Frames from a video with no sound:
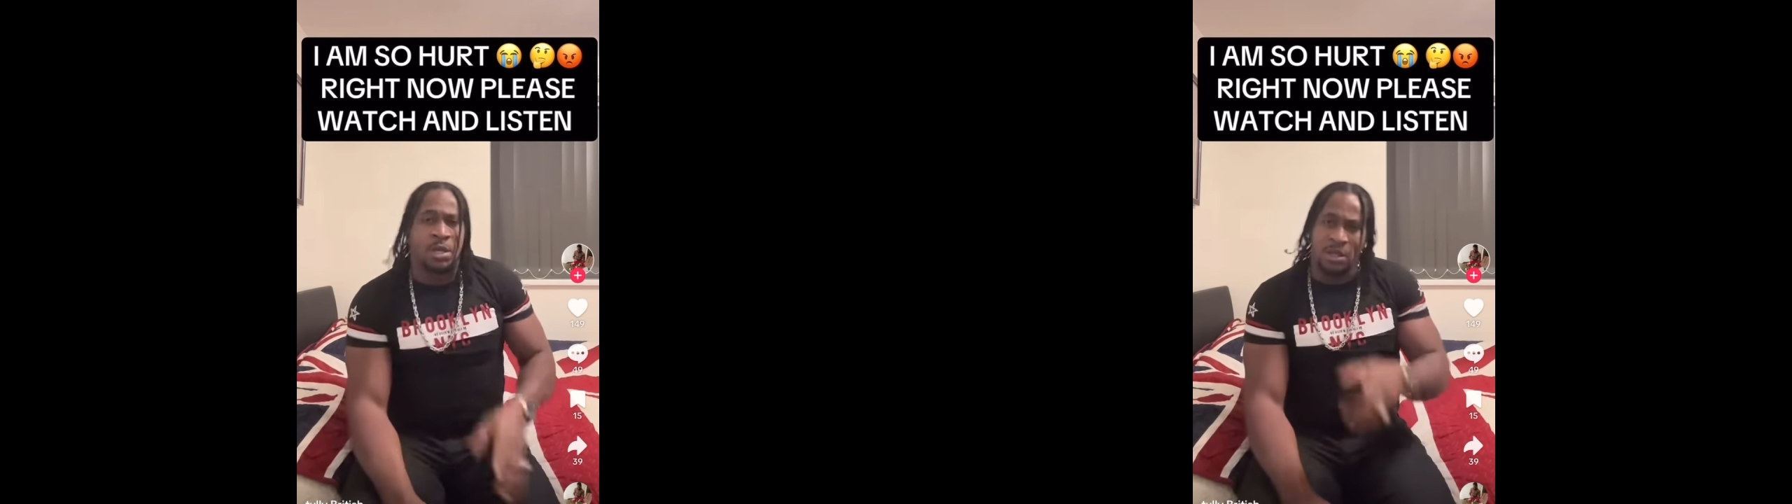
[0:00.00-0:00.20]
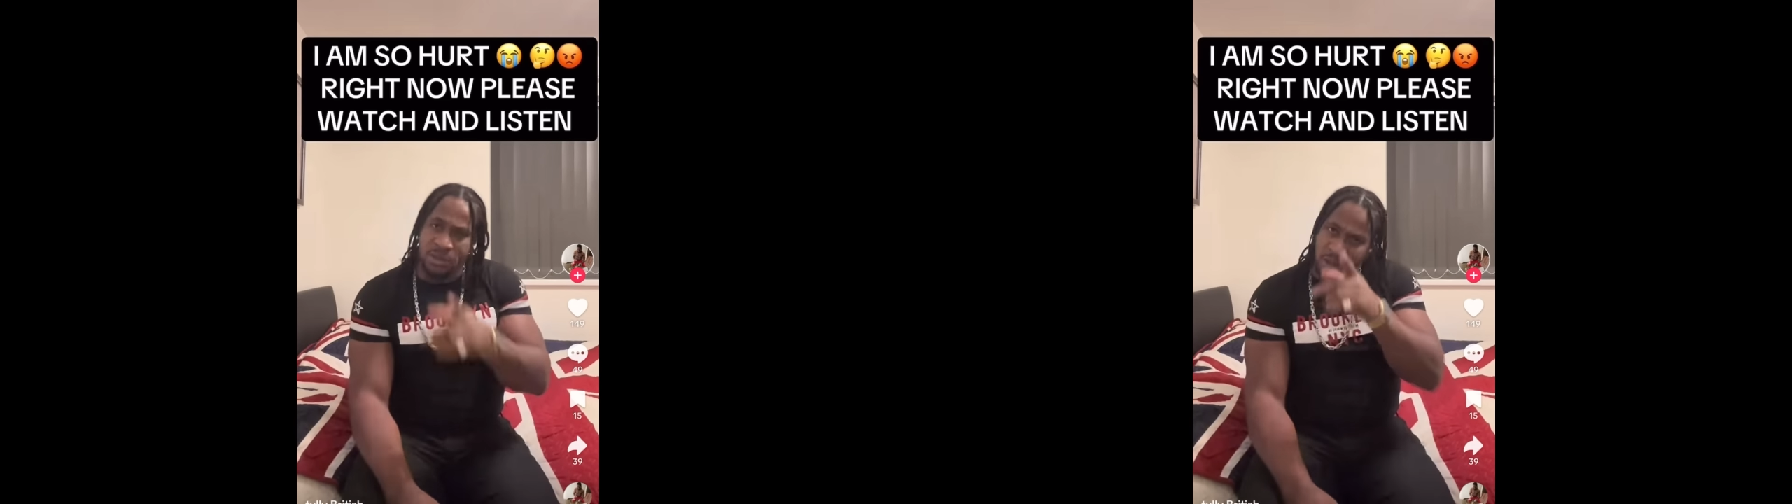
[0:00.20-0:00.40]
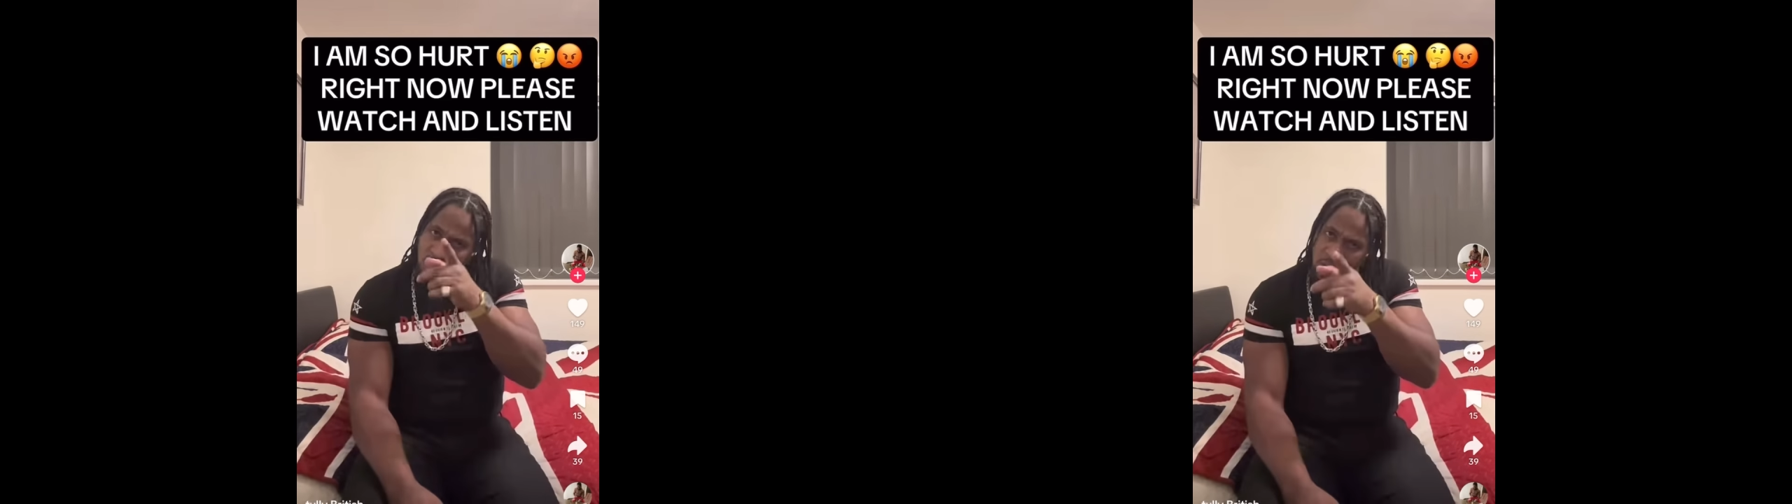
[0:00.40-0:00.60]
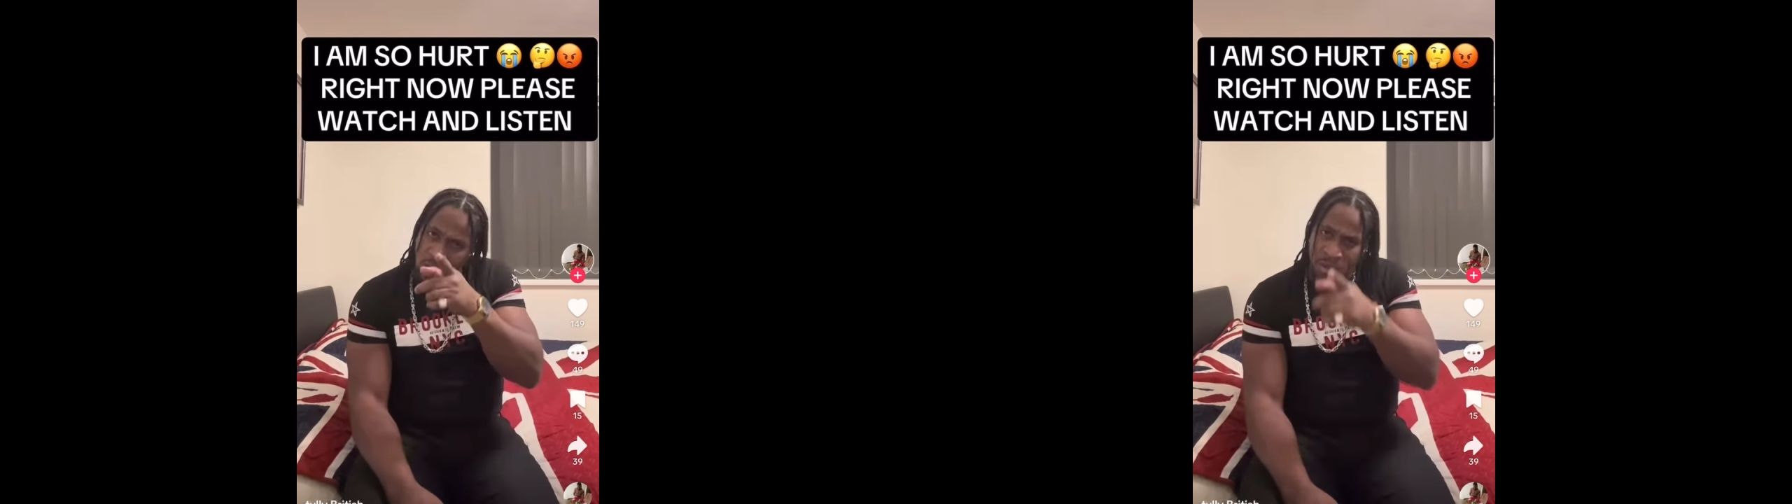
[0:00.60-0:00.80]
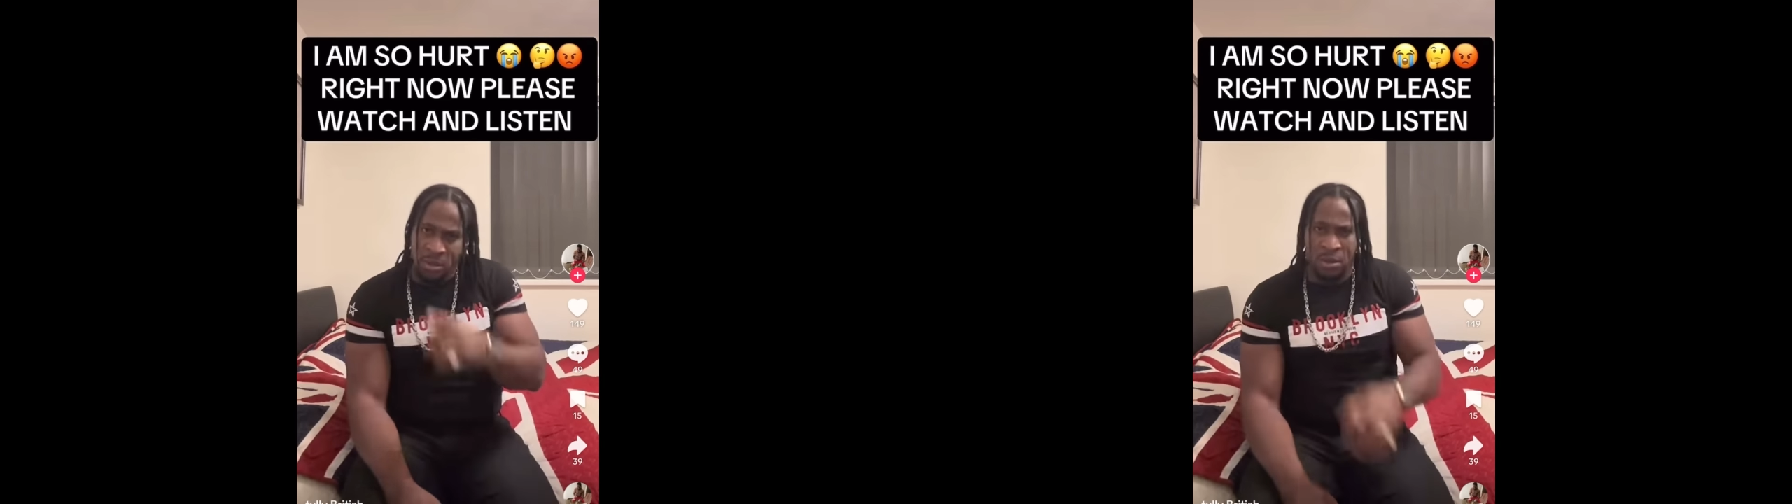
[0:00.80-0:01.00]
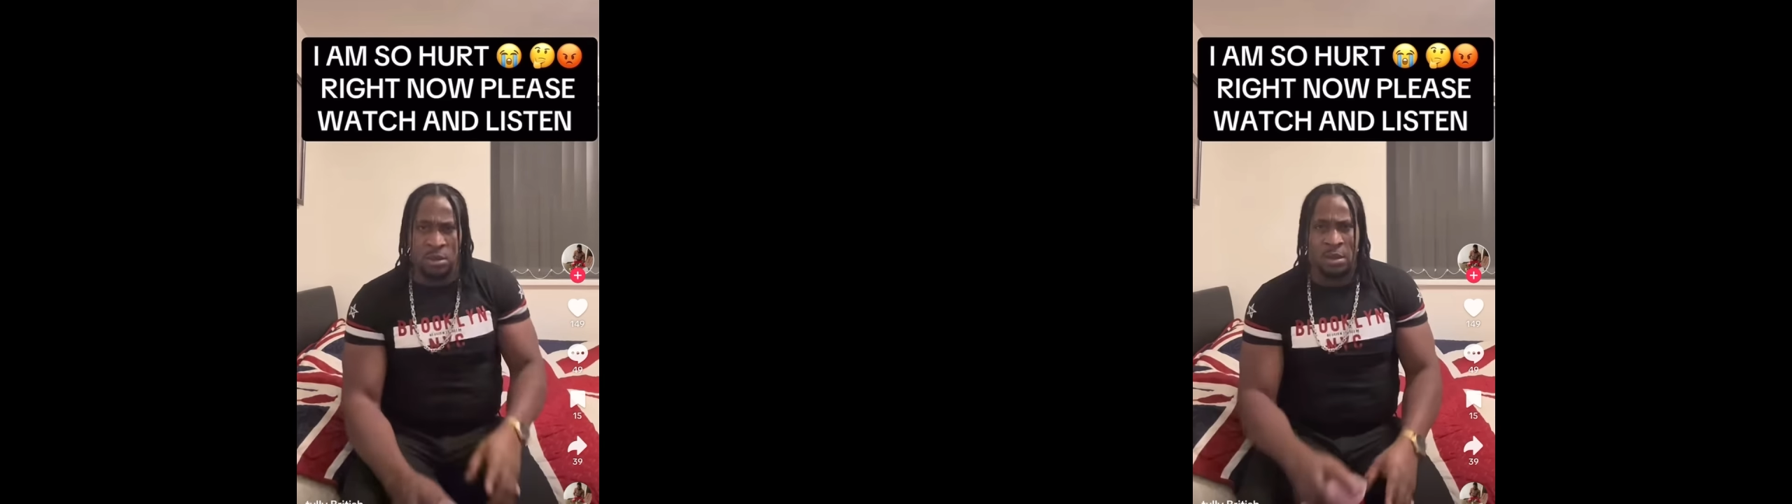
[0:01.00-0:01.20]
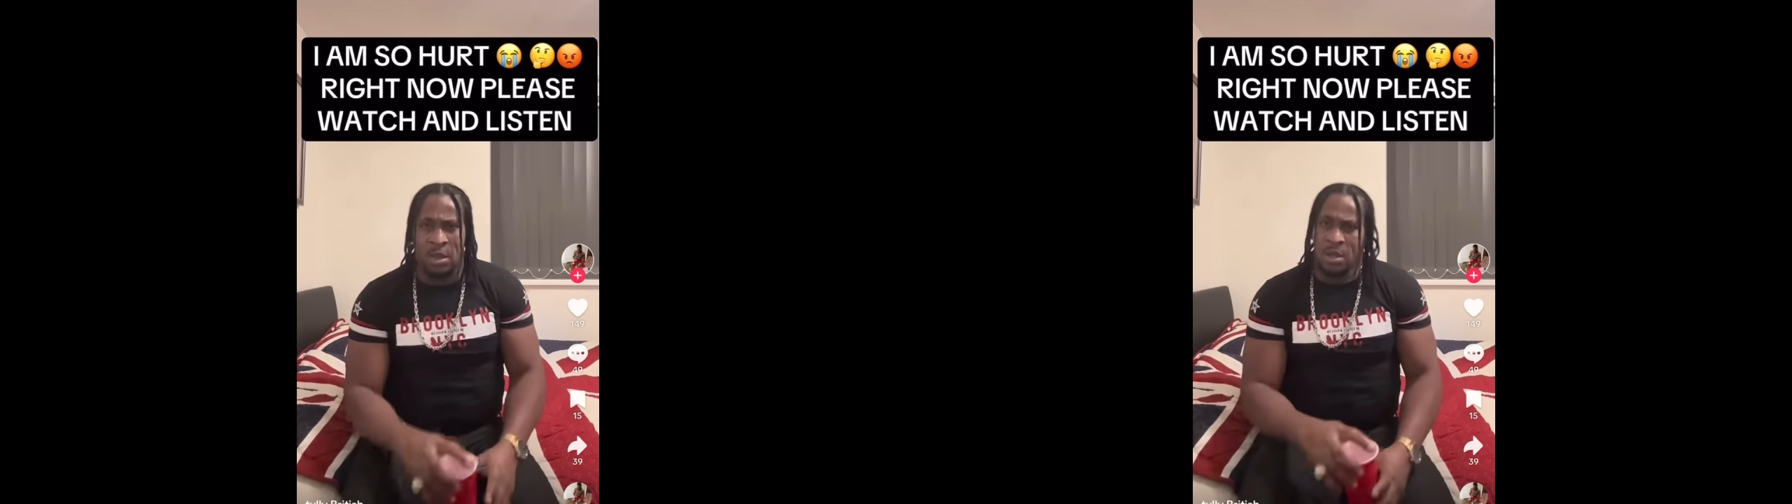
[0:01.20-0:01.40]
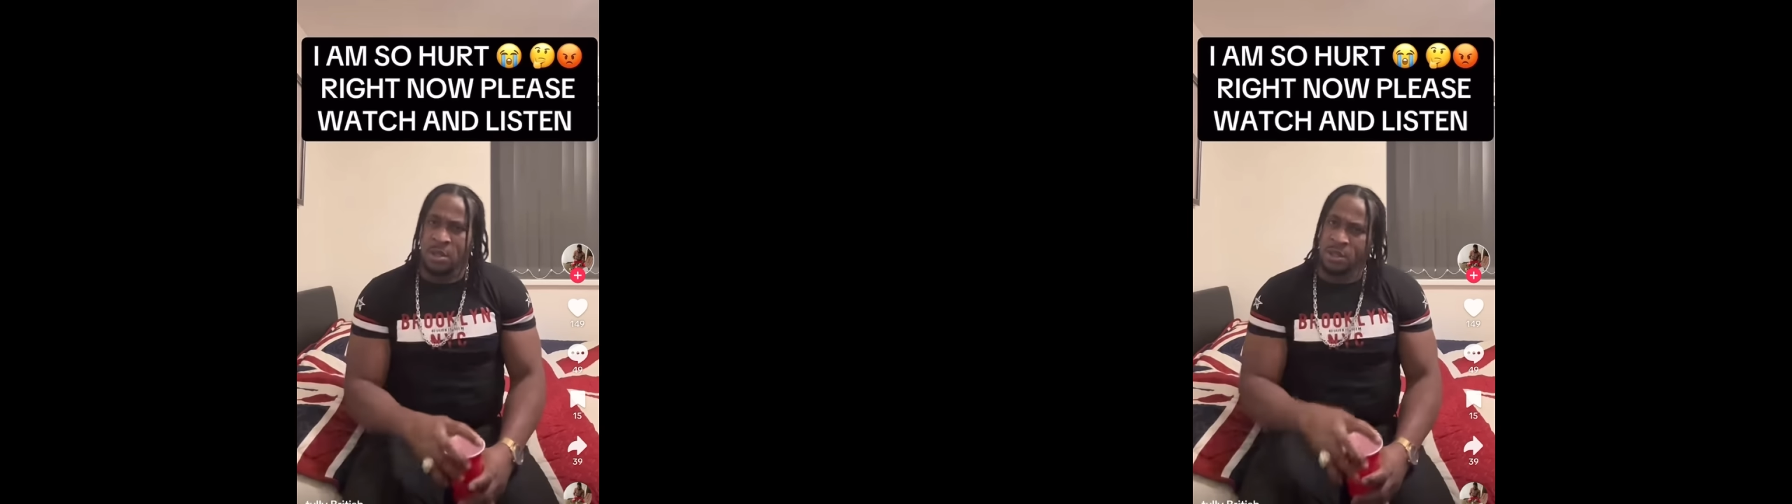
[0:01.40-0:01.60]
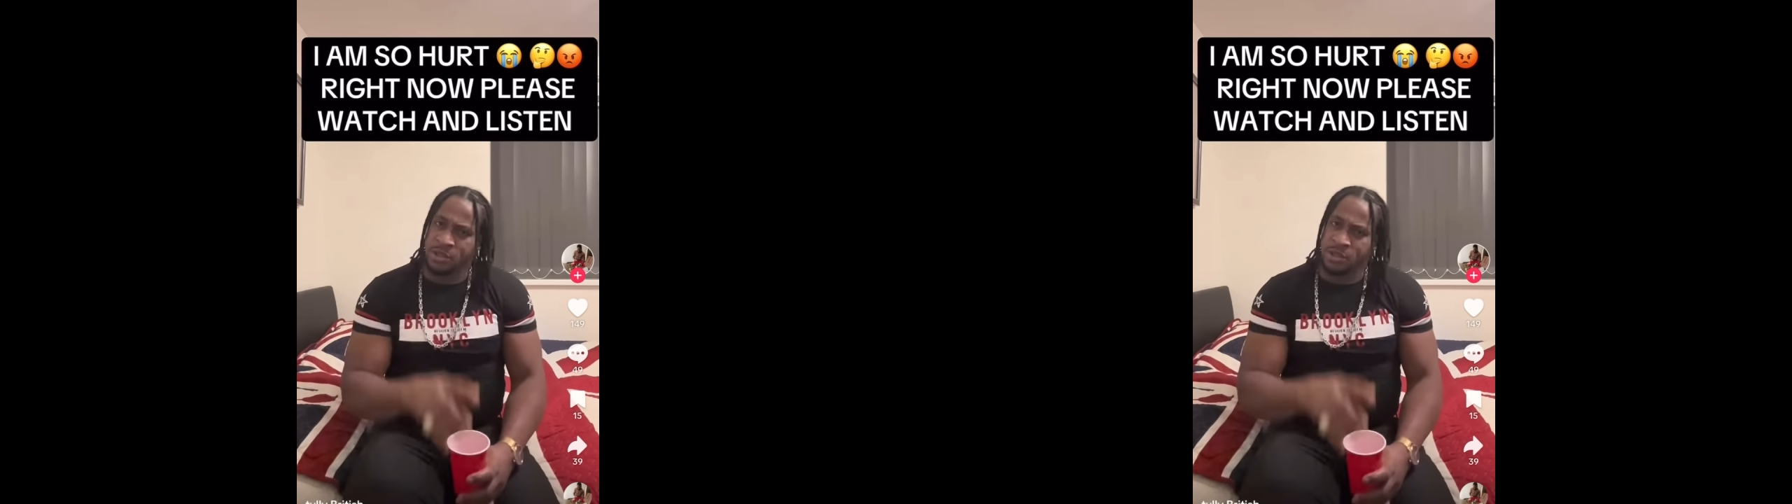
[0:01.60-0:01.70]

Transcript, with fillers: You see yo? You